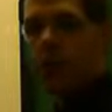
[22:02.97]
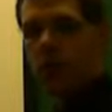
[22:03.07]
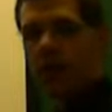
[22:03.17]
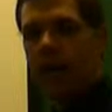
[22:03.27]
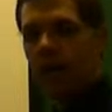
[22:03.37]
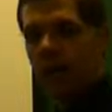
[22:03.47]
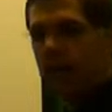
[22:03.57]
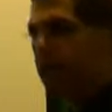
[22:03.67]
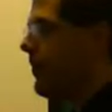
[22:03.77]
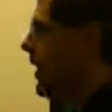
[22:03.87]
morality.
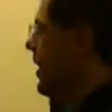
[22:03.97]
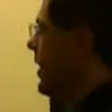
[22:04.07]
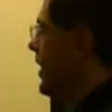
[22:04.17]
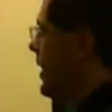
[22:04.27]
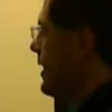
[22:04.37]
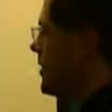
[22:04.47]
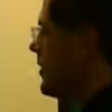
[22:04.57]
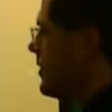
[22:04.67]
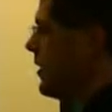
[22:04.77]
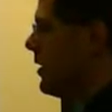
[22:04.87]

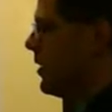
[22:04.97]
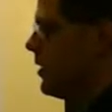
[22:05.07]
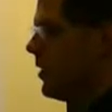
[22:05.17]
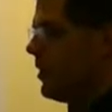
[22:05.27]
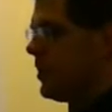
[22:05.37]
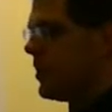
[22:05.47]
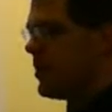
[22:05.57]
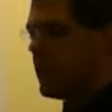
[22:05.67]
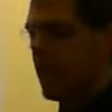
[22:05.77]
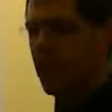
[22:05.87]
It's
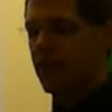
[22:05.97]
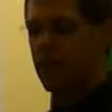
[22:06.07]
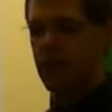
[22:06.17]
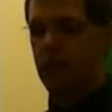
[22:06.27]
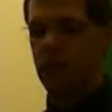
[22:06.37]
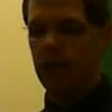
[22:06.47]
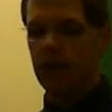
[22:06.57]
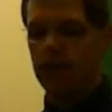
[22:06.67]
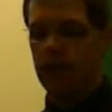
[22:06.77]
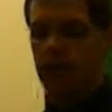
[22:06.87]
kind
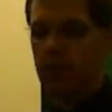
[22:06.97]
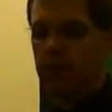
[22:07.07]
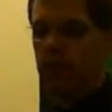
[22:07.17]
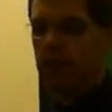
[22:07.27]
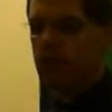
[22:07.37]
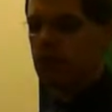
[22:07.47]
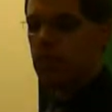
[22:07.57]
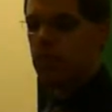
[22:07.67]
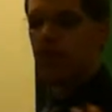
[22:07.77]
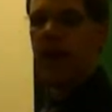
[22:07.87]
of
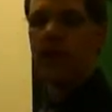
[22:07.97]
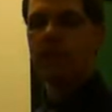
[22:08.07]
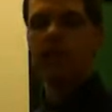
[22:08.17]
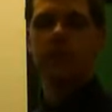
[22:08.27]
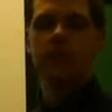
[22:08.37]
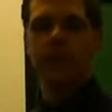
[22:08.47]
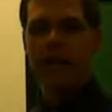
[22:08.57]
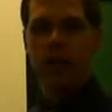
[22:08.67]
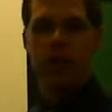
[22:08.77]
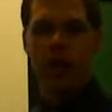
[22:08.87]
they don't have a sense of
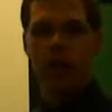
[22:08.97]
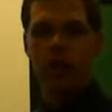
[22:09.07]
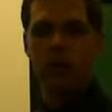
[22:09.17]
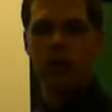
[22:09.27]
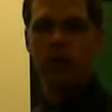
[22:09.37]
right or wrong.